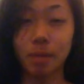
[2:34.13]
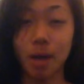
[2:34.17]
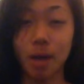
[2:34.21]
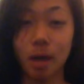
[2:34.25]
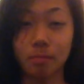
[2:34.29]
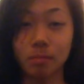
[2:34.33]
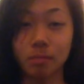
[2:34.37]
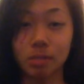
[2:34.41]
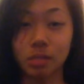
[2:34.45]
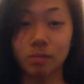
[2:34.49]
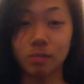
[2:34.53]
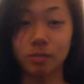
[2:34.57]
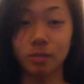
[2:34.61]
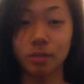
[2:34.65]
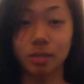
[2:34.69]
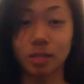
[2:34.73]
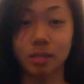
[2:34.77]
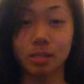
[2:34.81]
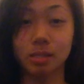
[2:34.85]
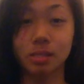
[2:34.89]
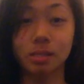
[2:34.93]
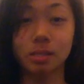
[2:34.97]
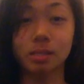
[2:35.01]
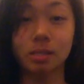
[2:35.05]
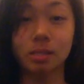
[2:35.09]
atmosphere
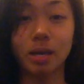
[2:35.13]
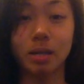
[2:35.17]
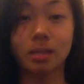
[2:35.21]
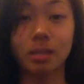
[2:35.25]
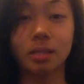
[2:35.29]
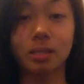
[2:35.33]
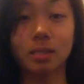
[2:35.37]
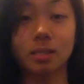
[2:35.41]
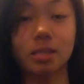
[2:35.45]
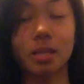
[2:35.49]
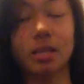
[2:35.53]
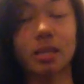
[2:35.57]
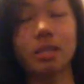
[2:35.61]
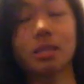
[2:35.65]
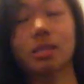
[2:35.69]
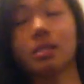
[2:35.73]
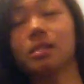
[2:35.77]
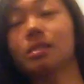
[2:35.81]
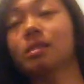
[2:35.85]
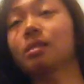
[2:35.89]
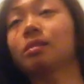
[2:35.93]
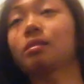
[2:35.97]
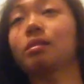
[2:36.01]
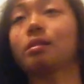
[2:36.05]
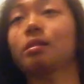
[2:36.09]
that the
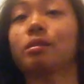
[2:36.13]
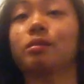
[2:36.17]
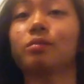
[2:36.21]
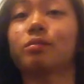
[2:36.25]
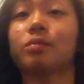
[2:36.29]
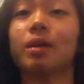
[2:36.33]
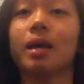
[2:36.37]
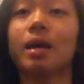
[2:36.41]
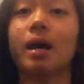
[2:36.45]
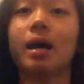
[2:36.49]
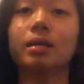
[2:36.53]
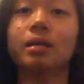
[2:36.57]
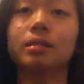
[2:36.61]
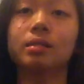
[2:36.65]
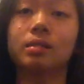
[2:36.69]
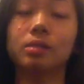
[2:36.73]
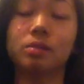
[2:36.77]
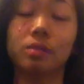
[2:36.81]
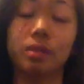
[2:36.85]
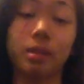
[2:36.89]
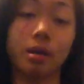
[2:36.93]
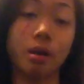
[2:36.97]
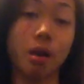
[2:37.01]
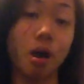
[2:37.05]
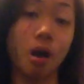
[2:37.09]
soliloquy has,
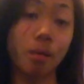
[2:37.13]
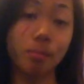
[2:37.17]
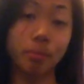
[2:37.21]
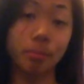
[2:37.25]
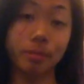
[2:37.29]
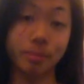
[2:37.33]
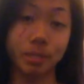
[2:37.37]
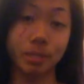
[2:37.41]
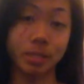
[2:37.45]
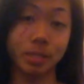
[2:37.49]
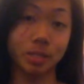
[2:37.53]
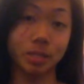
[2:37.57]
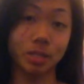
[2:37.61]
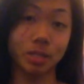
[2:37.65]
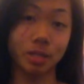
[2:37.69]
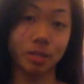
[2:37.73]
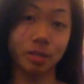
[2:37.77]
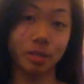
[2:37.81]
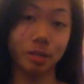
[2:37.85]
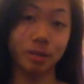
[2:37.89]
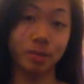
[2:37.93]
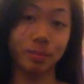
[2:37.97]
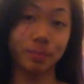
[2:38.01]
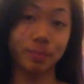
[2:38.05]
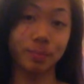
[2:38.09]
so they complement each
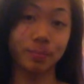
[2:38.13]
other.